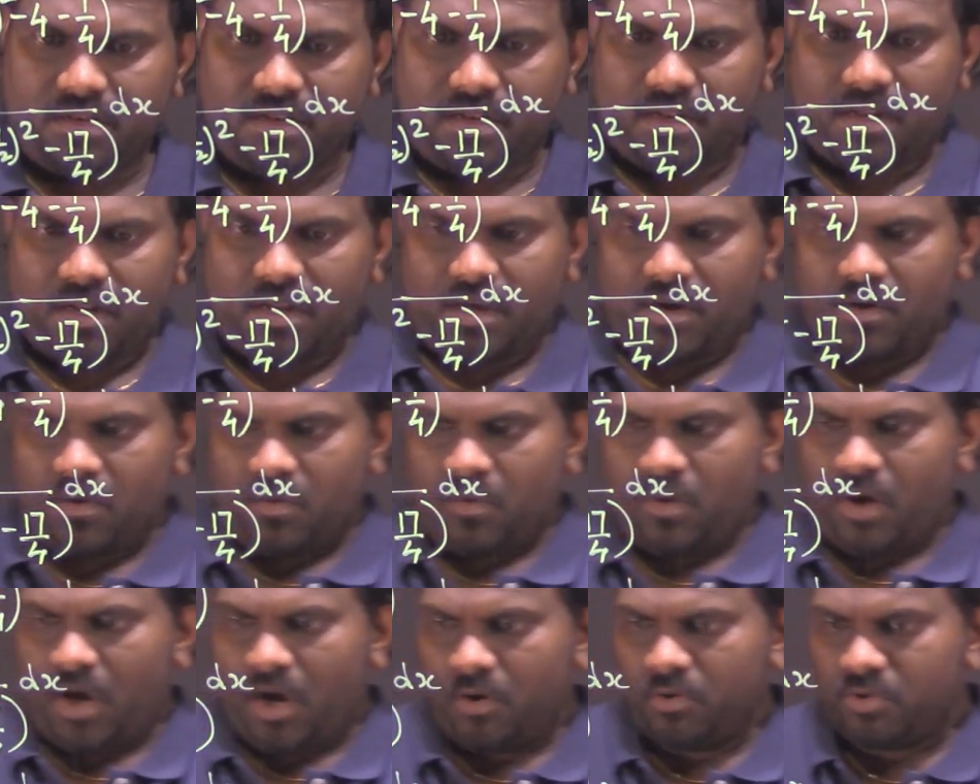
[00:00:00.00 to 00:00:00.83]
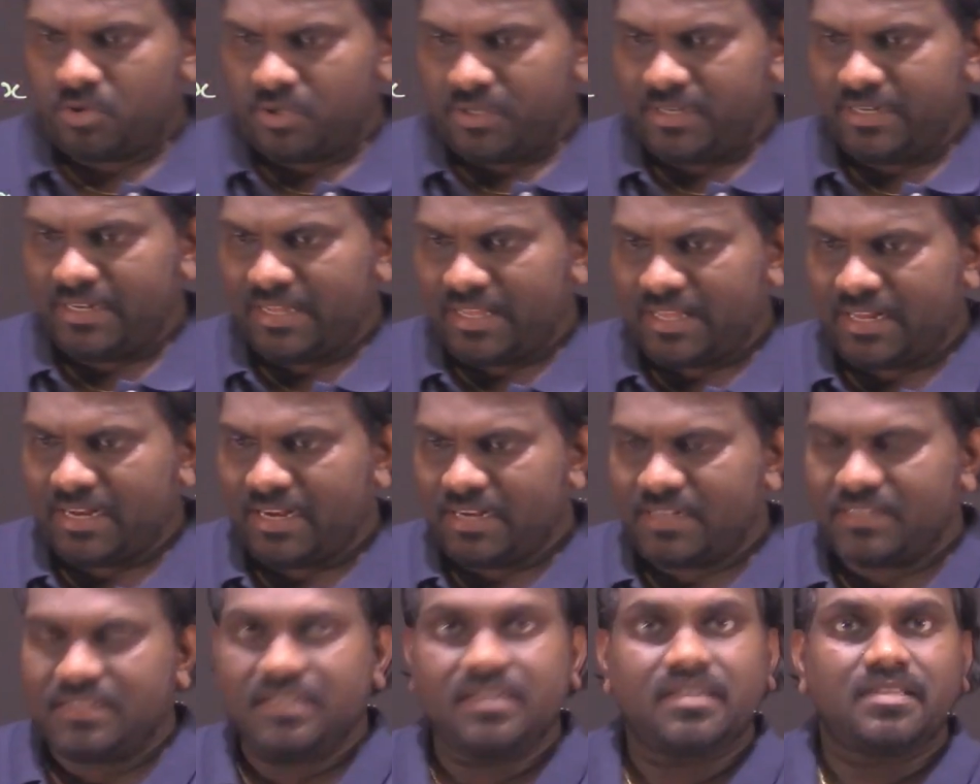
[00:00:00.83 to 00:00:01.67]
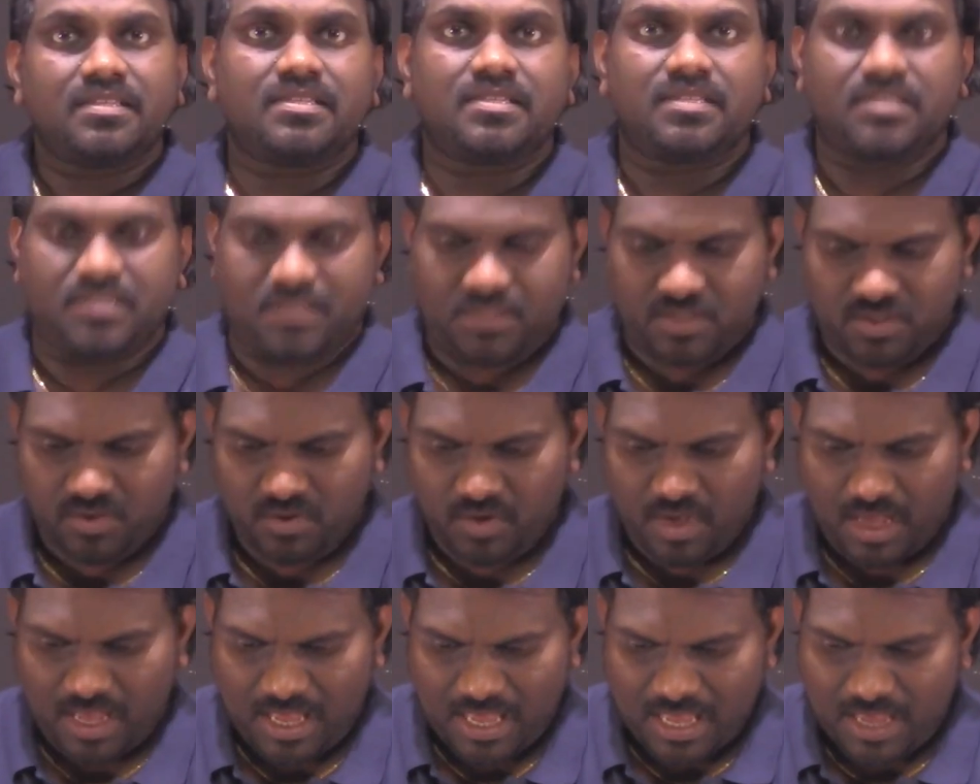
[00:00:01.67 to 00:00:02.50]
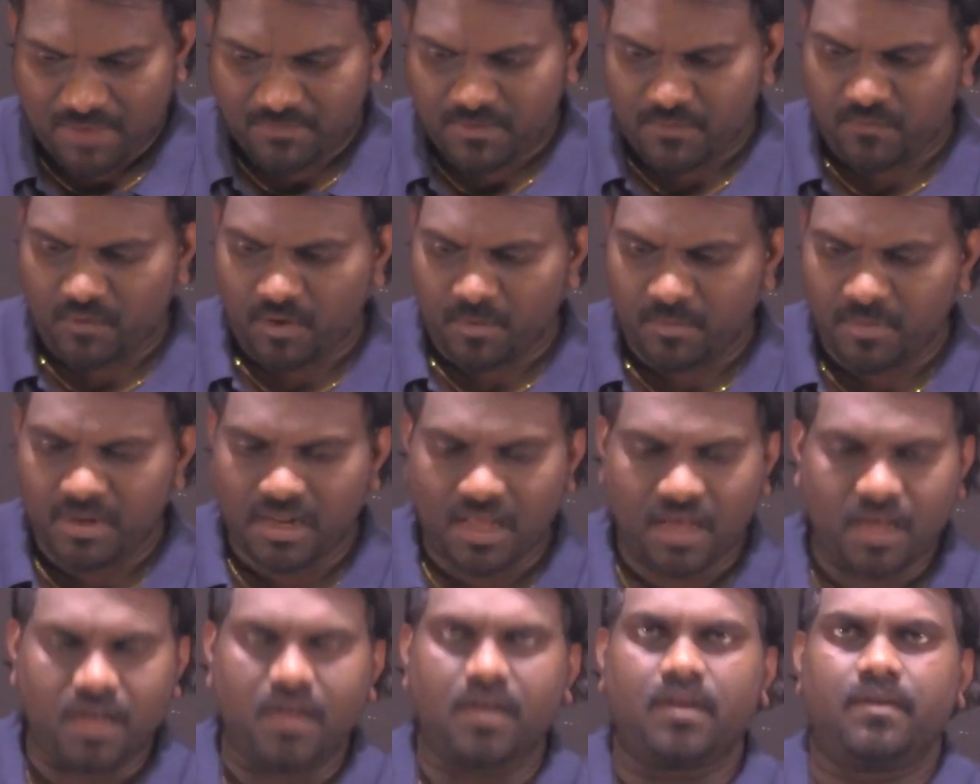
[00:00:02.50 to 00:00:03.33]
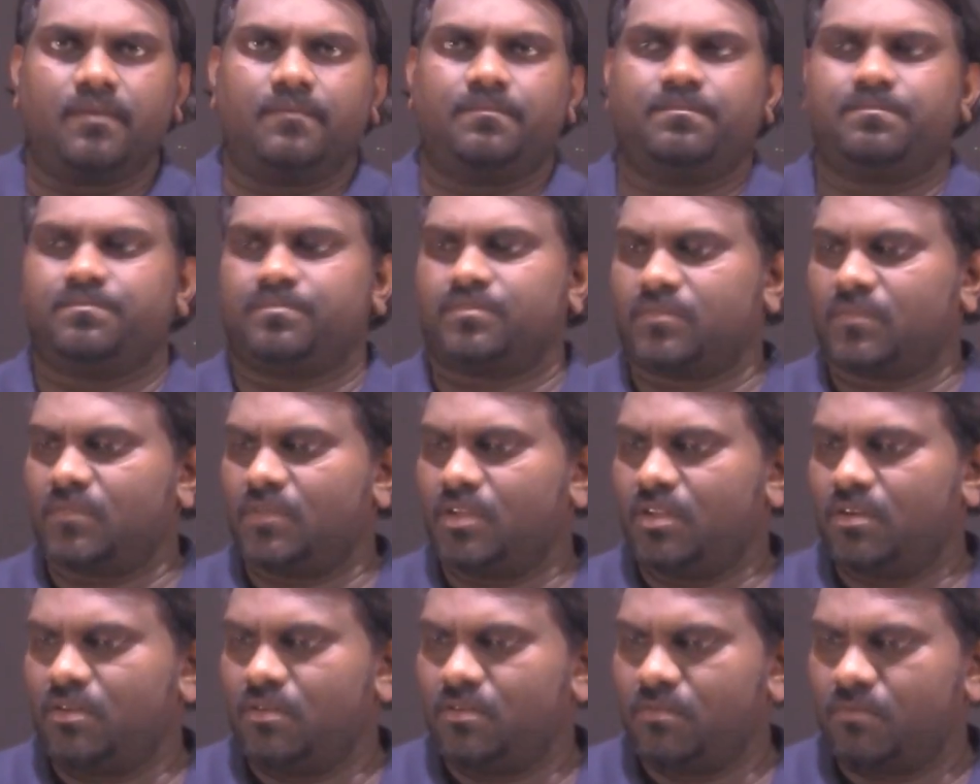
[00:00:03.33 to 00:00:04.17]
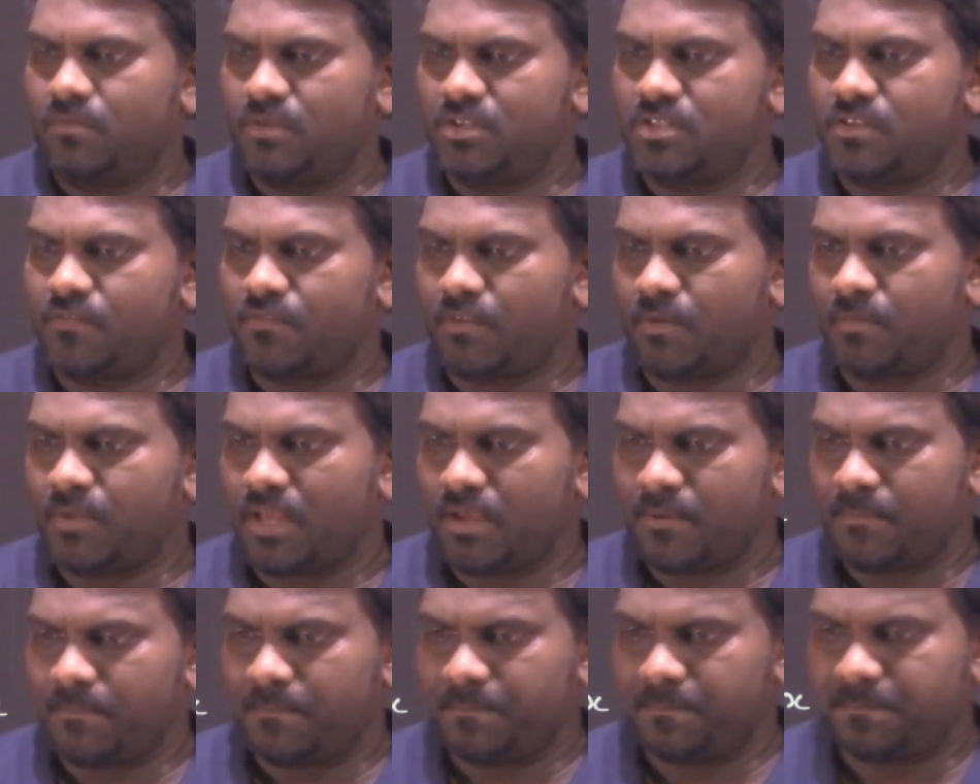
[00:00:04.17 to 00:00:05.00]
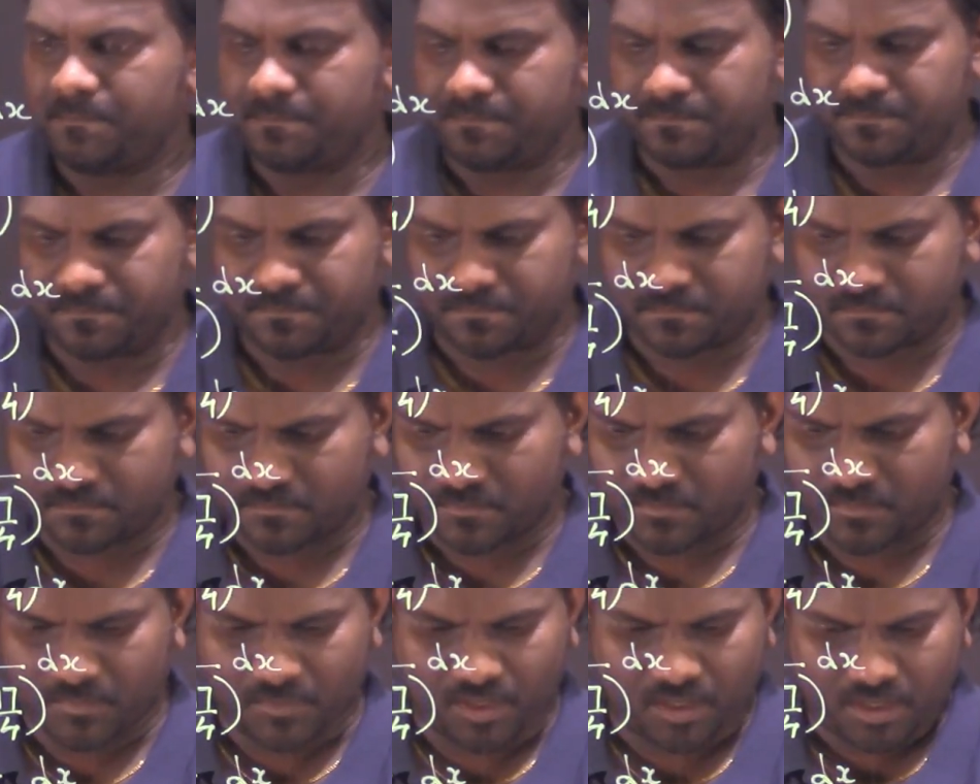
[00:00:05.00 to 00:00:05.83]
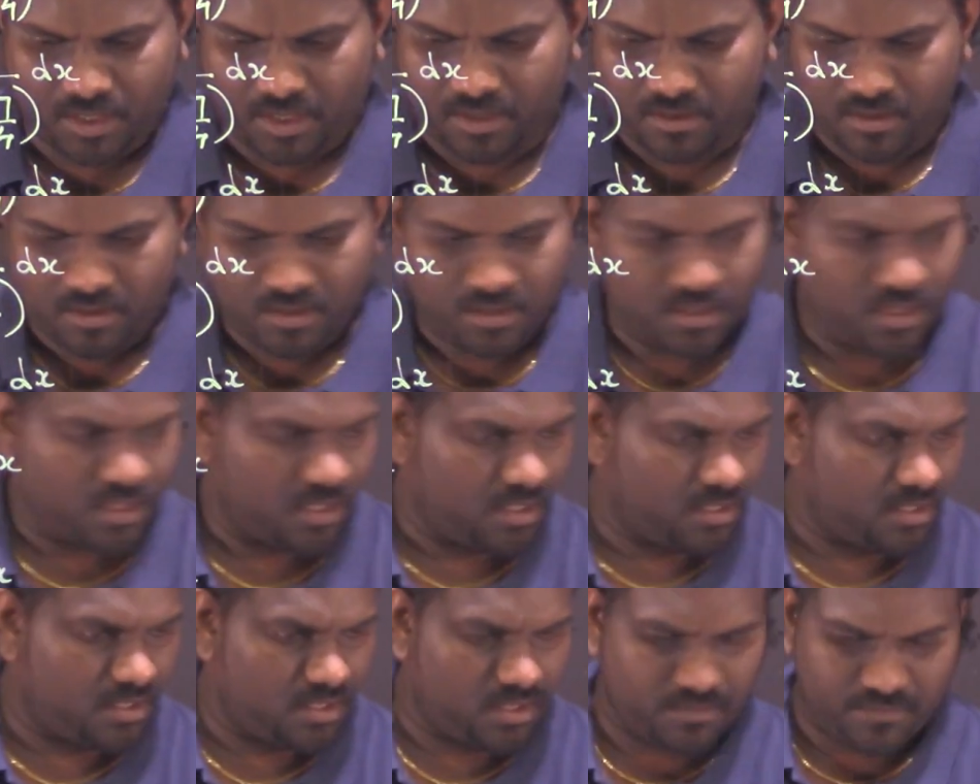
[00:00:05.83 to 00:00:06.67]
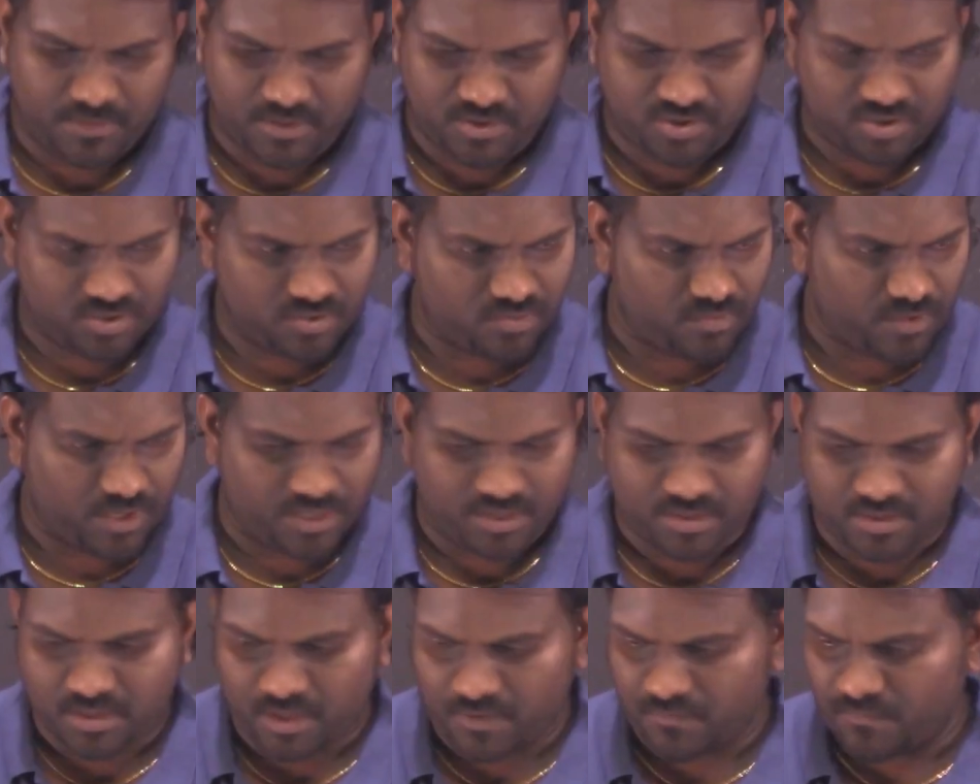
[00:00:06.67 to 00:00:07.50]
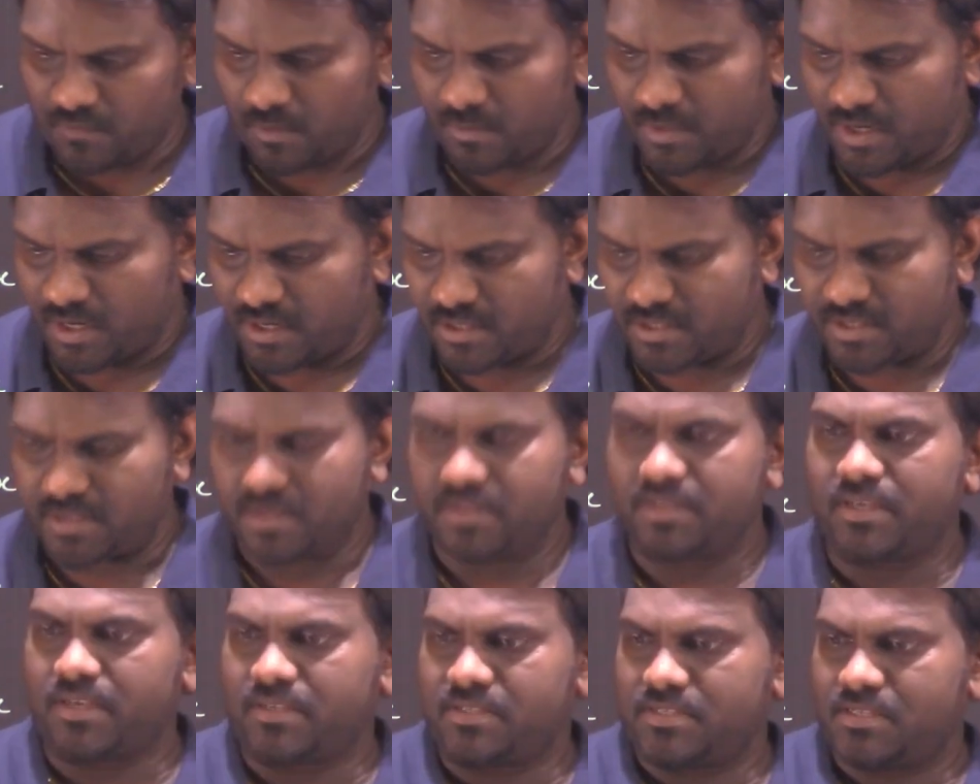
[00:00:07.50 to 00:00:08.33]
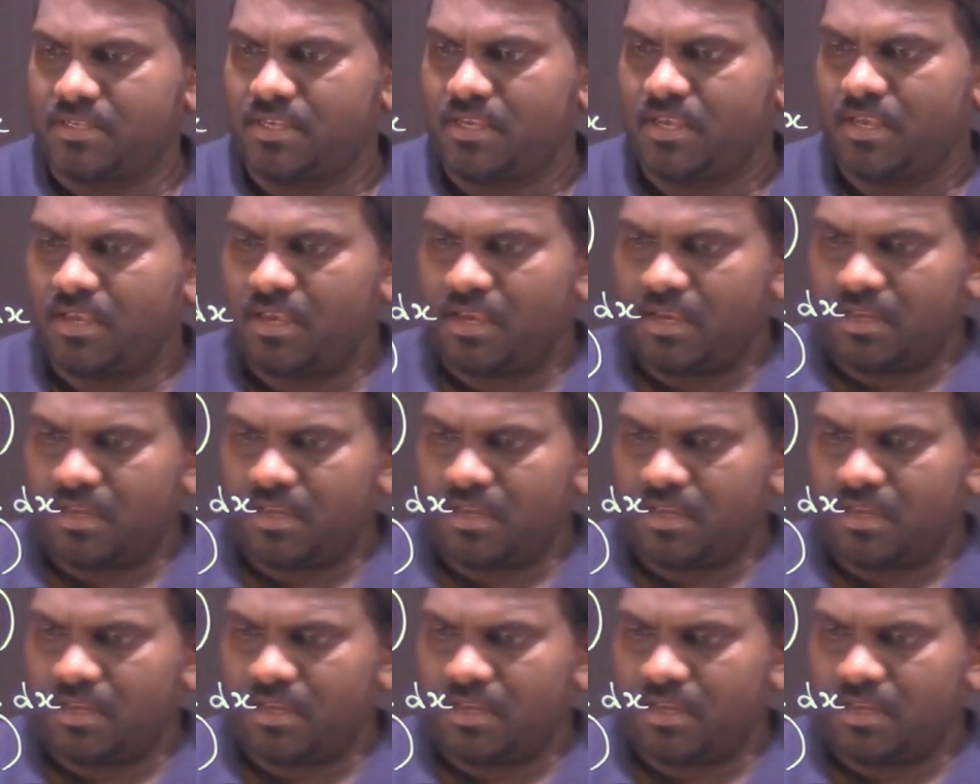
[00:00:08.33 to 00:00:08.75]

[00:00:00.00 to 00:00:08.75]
Now how to integrate this? You have a formula. What is the formula? Okay, we'll just write that formula dear. Yes.